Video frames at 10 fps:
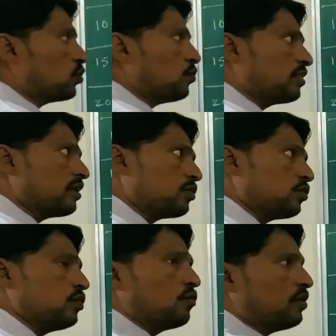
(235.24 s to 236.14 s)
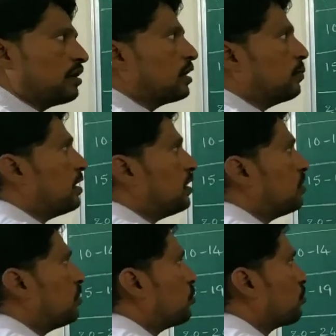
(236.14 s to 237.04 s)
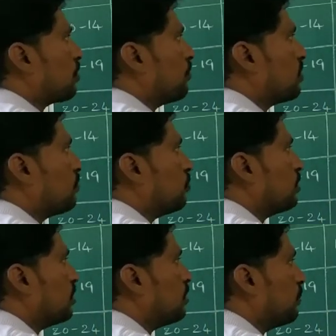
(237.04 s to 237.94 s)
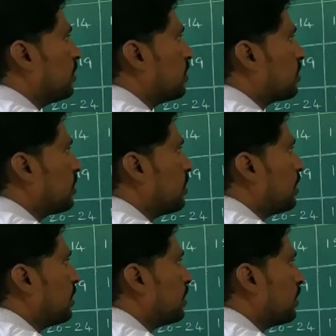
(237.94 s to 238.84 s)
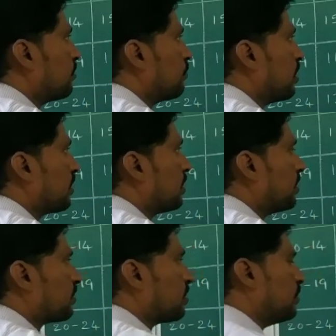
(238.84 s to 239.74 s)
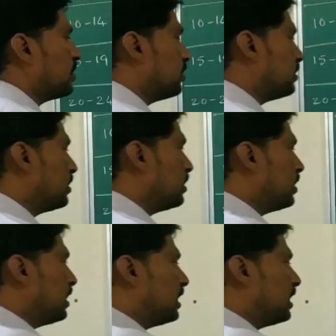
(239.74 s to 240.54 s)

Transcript: 2, 1 remained, 2 7s are 14 means it is we are getting 17.